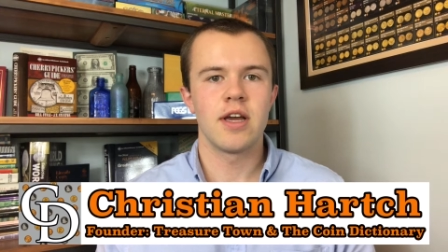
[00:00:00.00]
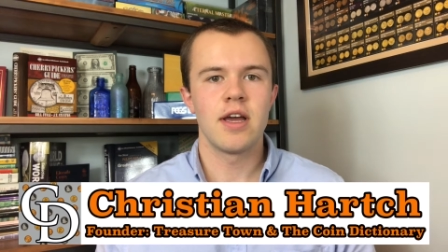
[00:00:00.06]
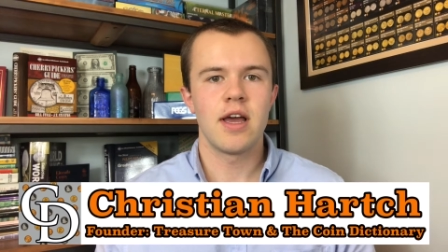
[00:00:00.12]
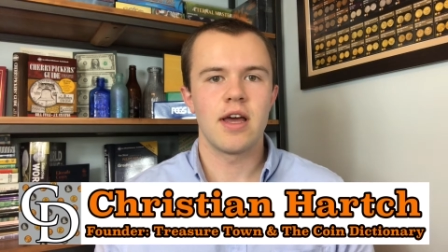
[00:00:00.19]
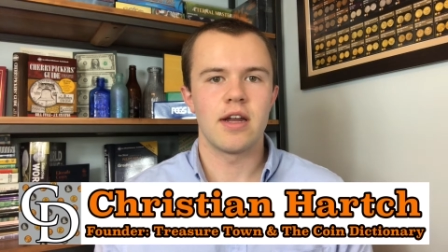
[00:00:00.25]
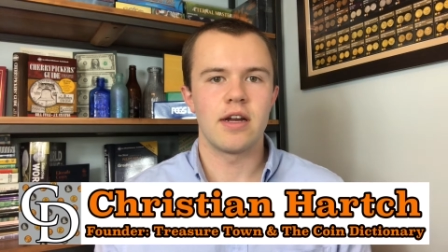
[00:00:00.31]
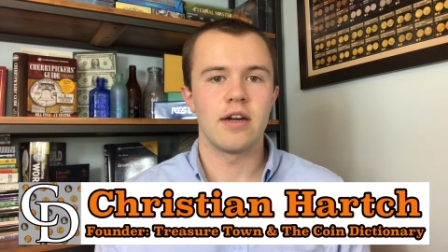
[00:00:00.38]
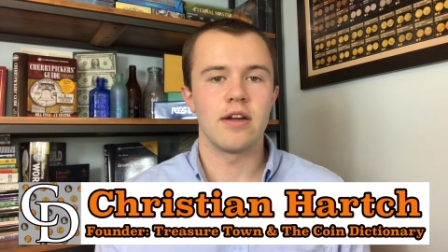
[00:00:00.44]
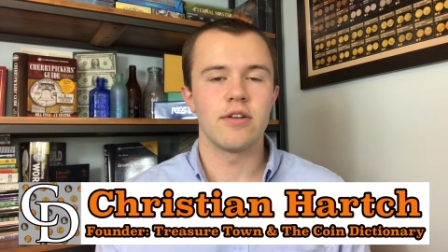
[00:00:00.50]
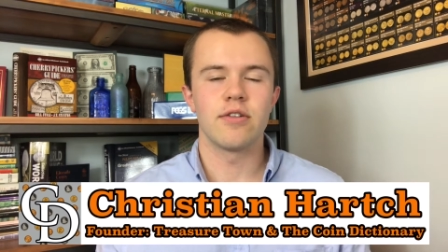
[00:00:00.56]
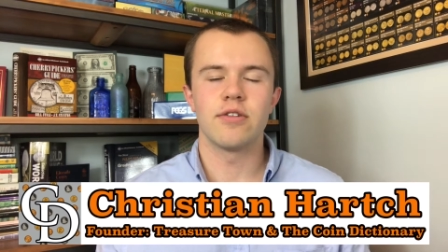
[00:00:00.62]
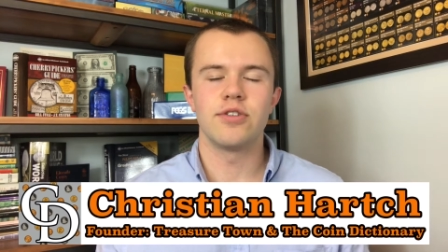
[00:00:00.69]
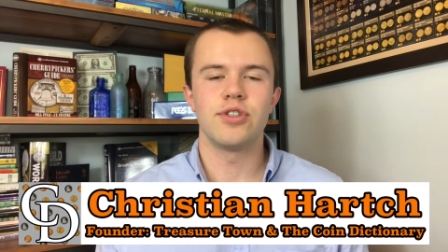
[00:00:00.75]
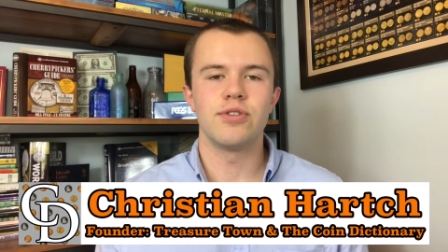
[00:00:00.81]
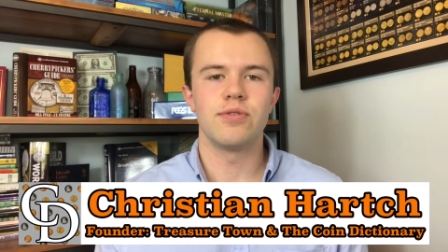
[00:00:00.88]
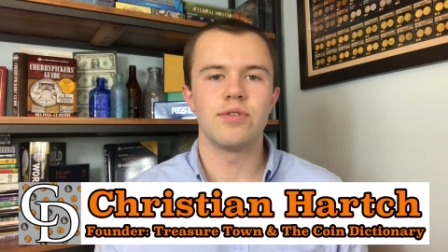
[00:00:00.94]
and I'd
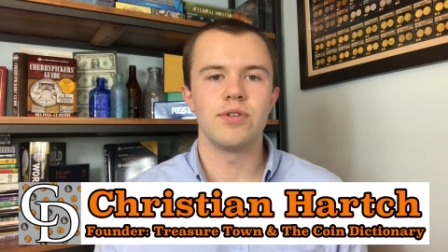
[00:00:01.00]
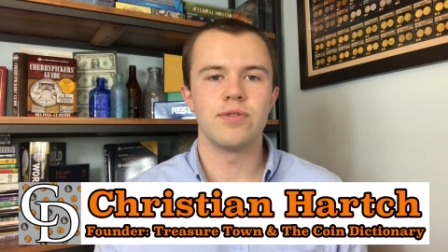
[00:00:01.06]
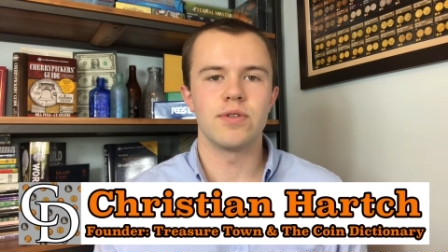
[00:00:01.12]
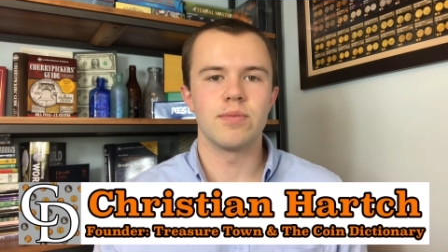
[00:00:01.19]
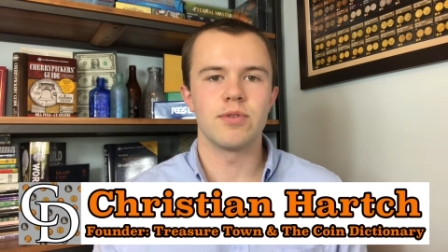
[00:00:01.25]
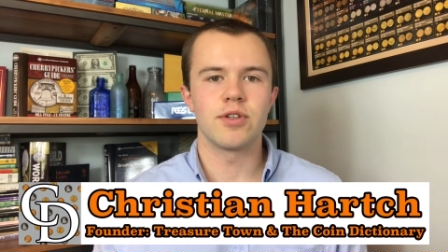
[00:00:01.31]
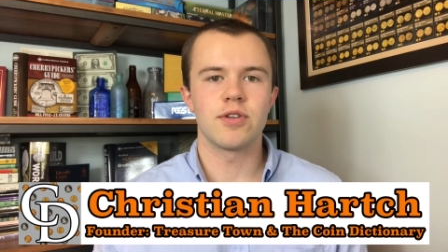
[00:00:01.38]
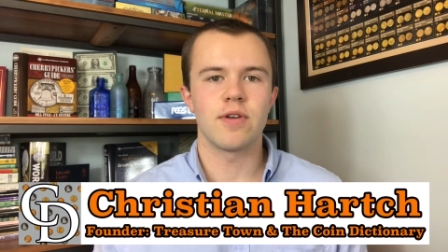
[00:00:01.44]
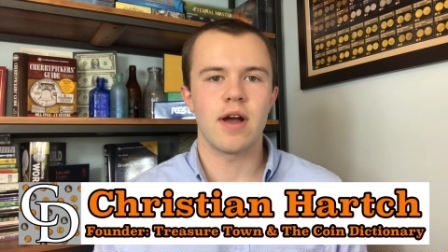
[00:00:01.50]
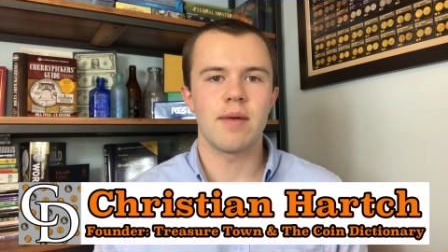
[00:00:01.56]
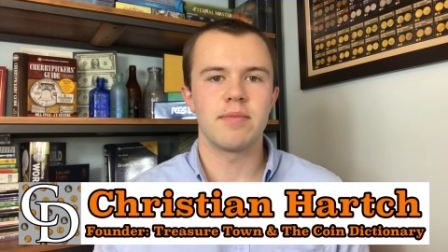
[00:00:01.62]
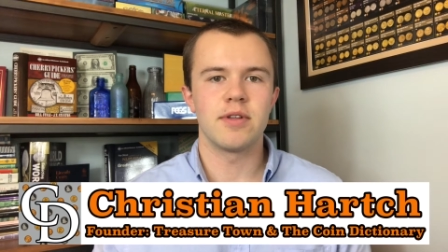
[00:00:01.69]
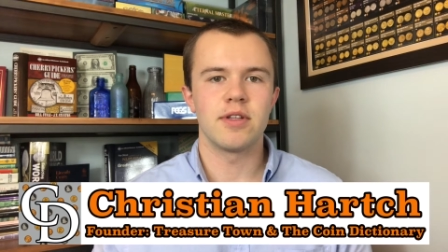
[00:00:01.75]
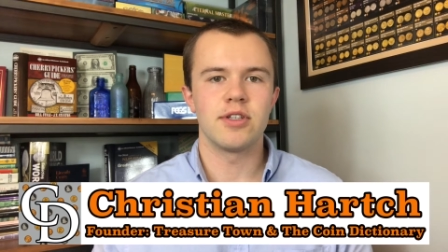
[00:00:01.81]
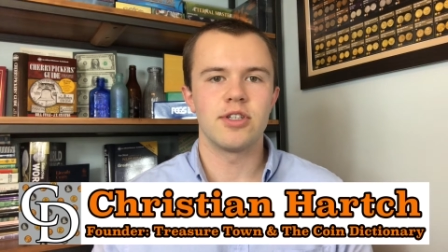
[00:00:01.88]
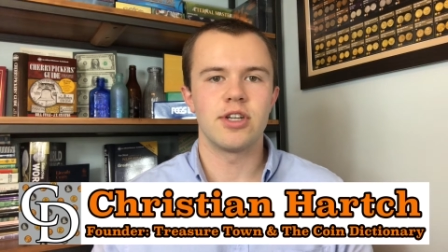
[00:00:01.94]
encourage you to subscribe to
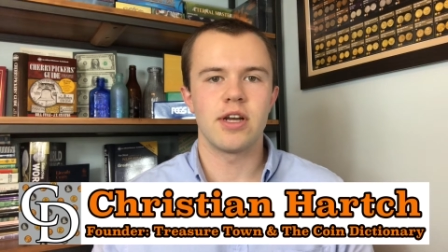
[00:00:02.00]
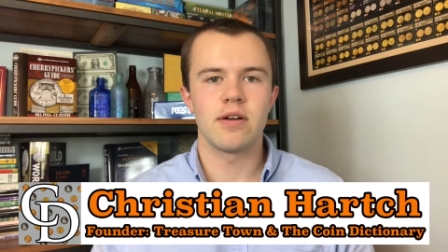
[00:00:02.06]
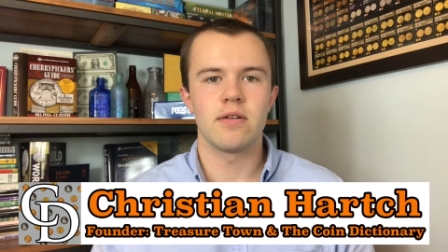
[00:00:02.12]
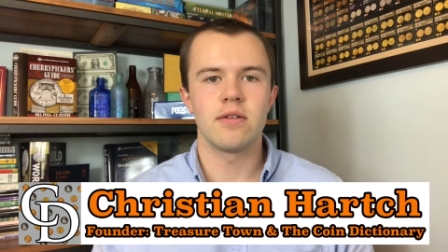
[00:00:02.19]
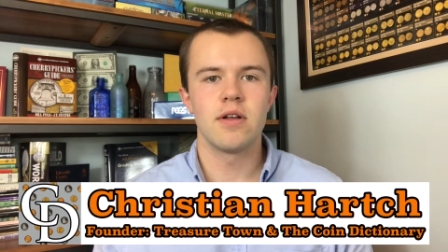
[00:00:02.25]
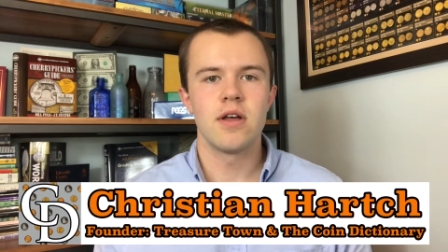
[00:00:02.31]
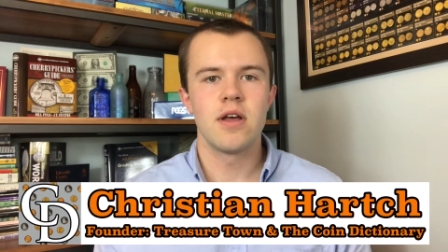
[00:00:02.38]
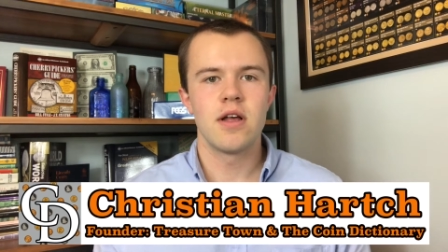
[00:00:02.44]
the channel,